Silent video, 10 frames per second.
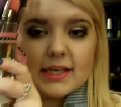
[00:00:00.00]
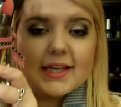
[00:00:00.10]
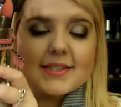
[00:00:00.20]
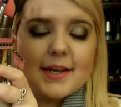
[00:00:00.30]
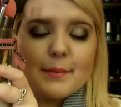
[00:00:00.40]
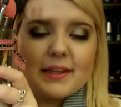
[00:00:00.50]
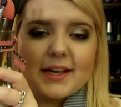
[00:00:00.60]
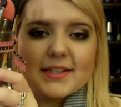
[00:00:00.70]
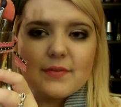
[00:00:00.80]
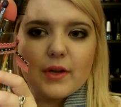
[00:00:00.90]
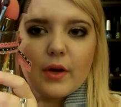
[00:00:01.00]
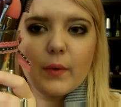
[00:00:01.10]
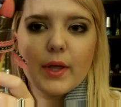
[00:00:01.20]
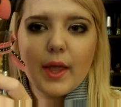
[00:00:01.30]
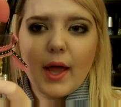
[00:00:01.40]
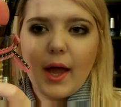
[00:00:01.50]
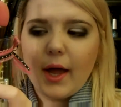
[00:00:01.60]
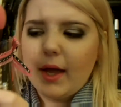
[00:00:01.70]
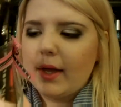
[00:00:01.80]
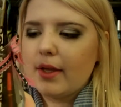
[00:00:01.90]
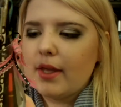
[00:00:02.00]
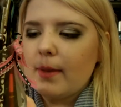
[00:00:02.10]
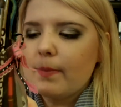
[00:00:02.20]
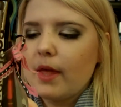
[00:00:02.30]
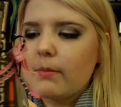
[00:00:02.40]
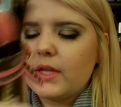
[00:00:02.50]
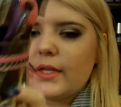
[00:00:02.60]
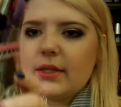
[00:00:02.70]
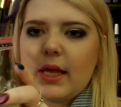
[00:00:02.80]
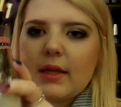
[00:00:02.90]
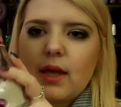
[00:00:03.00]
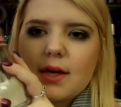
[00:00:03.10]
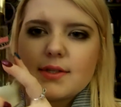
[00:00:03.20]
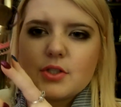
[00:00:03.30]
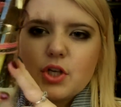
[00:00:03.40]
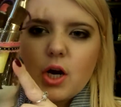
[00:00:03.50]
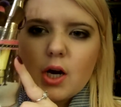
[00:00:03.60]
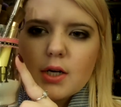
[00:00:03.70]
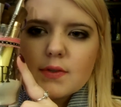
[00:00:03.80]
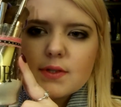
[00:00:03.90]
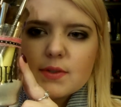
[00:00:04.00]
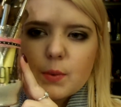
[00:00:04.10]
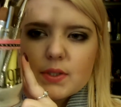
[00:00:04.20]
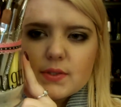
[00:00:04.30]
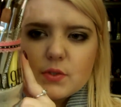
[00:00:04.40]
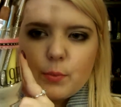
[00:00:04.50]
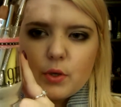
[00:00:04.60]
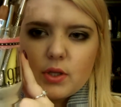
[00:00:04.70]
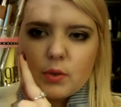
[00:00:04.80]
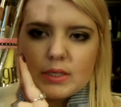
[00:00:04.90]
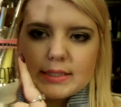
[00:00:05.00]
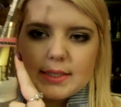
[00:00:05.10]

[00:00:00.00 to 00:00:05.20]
I said in my last video, I keep them in like glass jars. This one's super cute and it